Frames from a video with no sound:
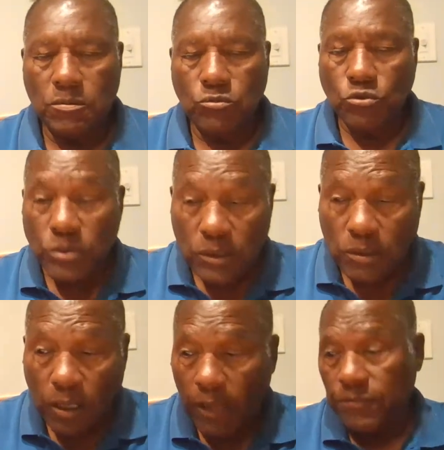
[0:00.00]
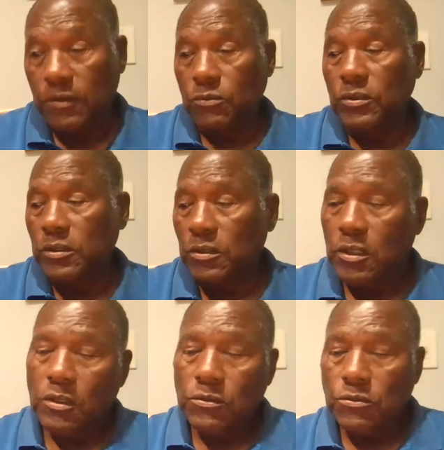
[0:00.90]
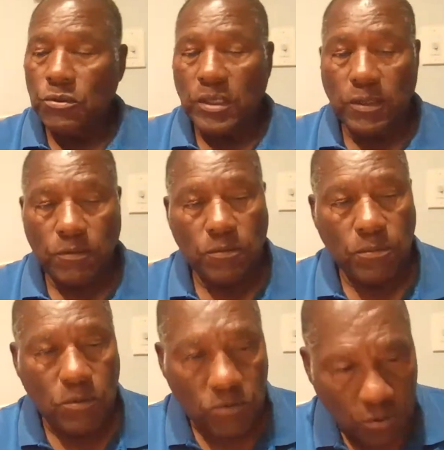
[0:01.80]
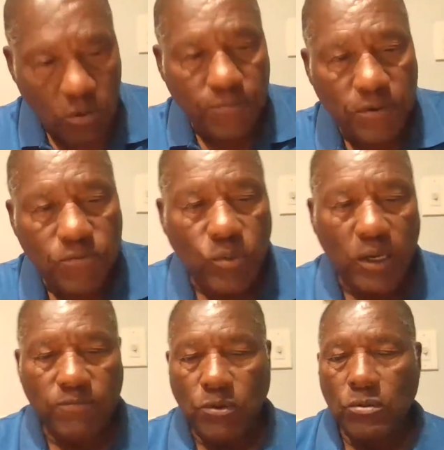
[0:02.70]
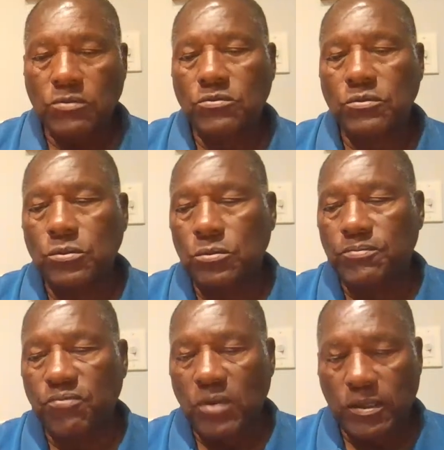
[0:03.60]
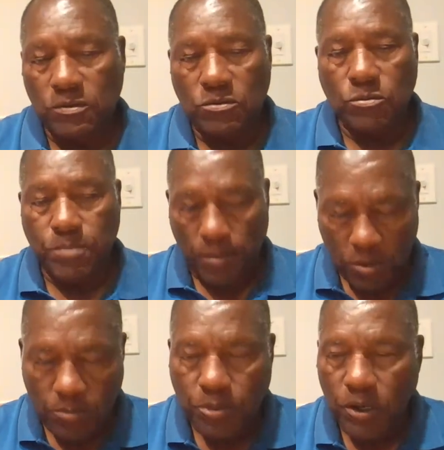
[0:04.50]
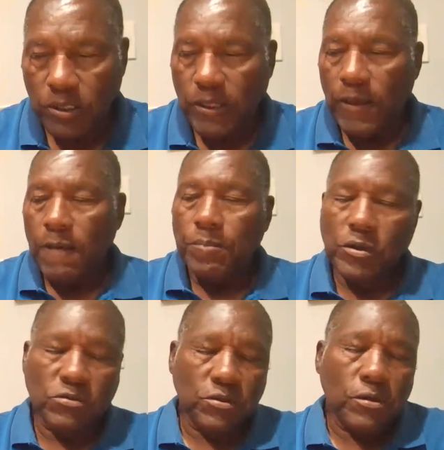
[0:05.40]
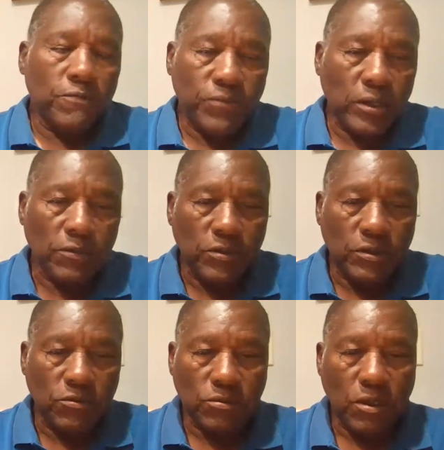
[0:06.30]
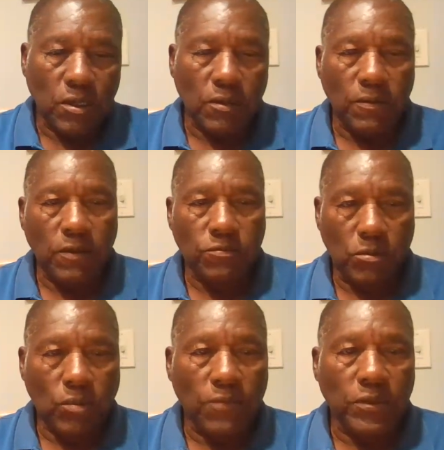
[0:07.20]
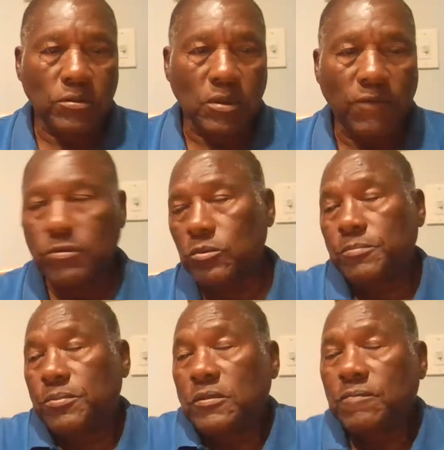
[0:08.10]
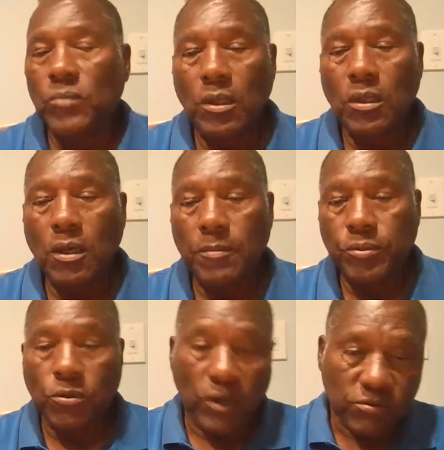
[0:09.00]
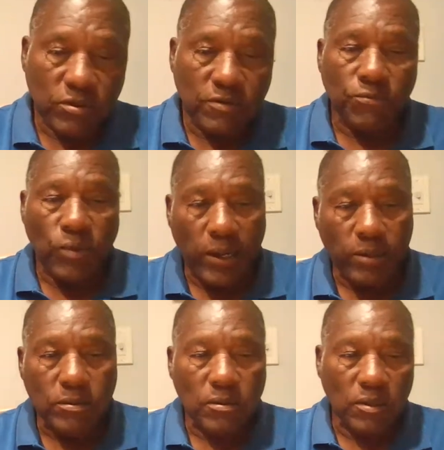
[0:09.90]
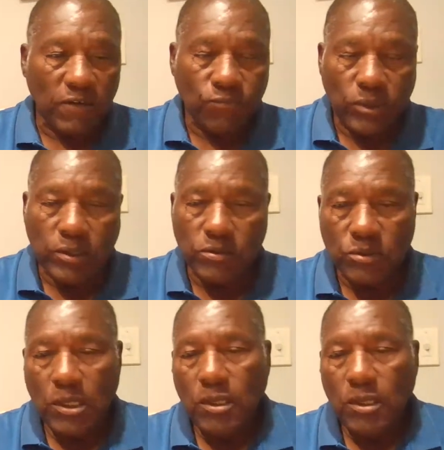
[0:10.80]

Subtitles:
trick, I think, really, to get conservative white voters to flock to the Republican Party because they're afraid of these, as I think the governor would put it, progressive, radical left-wingers,